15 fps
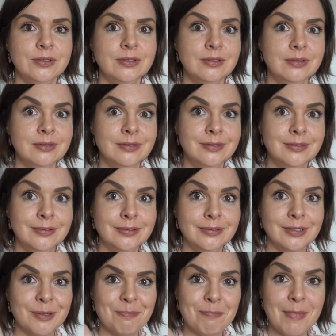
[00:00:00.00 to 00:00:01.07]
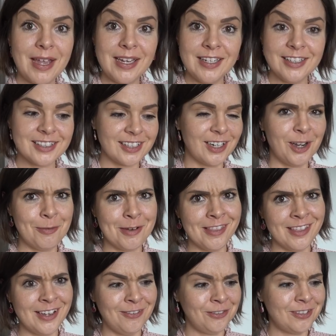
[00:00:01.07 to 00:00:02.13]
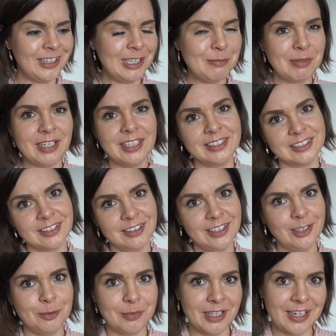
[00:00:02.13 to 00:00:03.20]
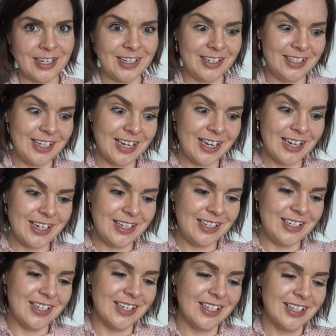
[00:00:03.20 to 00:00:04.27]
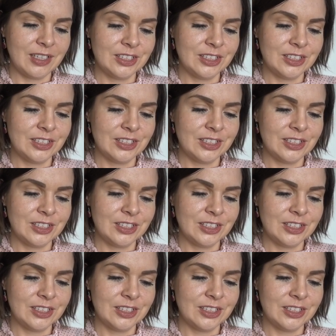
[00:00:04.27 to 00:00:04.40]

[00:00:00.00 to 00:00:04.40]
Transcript: Ooh, amazing. I want that freebie. Sign up then, yay.